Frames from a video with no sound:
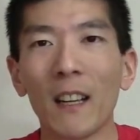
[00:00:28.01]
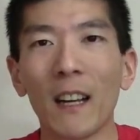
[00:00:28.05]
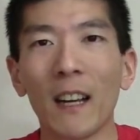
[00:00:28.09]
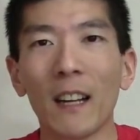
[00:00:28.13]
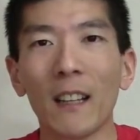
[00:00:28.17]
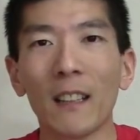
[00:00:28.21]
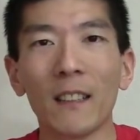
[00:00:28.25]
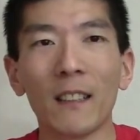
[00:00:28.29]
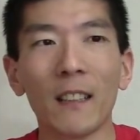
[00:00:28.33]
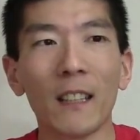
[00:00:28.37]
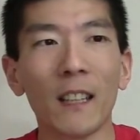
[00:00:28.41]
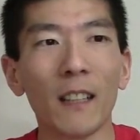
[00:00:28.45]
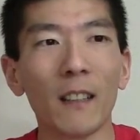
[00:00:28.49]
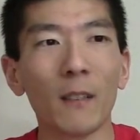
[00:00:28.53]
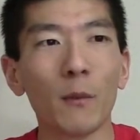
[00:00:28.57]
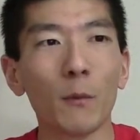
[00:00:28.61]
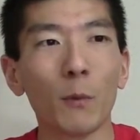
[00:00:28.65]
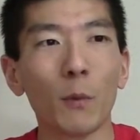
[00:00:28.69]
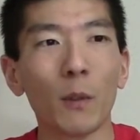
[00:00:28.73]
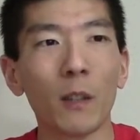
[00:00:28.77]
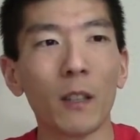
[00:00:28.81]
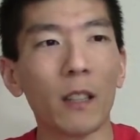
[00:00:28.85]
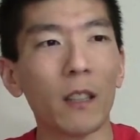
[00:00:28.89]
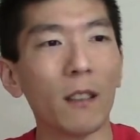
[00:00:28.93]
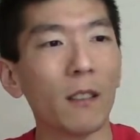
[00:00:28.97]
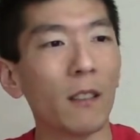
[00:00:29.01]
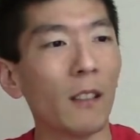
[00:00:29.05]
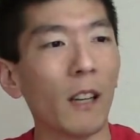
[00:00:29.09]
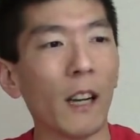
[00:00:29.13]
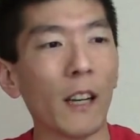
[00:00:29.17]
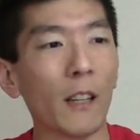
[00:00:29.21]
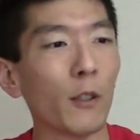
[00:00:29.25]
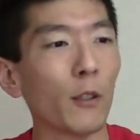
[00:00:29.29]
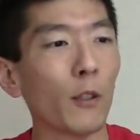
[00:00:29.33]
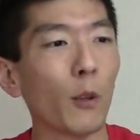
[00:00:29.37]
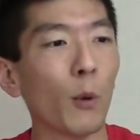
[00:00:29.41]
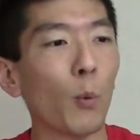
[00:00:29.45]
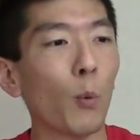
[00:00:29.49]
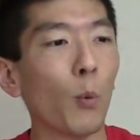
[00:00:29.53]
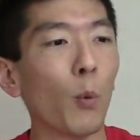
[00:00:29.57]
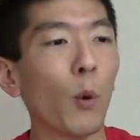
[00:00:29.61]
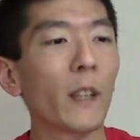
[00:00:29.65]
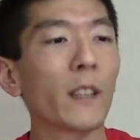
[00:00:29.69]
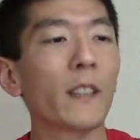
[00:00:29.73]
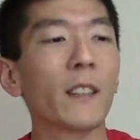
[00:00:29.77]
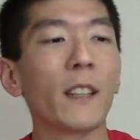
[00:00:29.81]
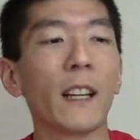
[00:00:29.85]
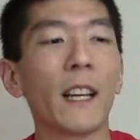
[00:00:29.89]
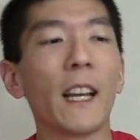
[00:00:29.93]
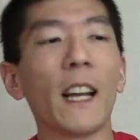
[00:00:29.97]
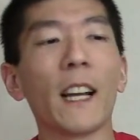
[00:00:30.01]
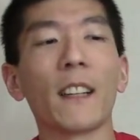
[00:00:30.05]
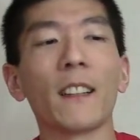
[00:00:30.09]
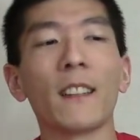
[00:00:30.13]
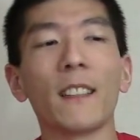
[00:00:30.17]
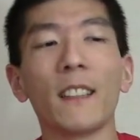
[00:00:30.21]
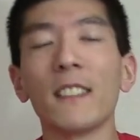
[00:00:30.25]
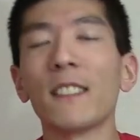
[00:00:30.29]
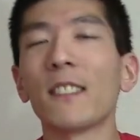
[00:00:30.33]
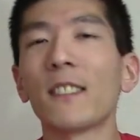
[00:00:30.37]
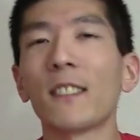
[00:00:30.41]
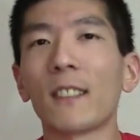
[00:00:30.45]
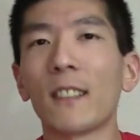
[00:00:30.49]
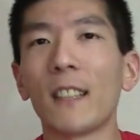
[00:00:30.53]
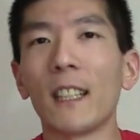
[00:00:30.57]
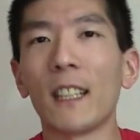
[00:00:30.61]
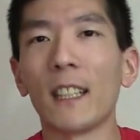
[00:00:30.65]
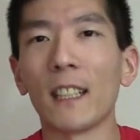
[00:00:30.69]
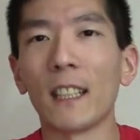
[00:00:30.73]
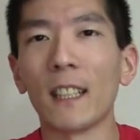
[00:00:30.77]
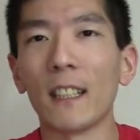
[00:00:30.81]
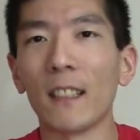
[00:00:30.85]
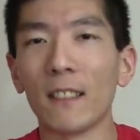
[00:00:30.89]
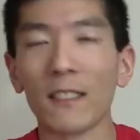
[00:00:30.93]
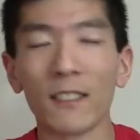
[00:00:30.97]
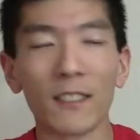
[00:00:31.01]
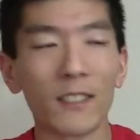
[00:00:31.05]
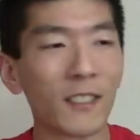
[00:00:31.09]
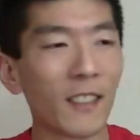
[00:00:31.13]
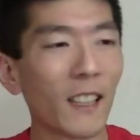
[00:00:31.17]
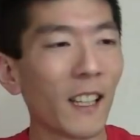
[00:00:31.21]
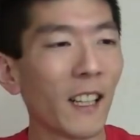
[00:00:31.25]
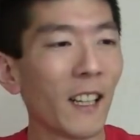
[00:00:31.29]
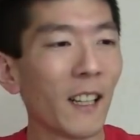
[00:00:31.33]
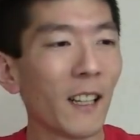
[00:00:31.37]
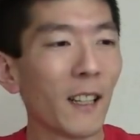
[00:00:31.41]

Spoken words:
and then what, I don't know what the heck this thing is,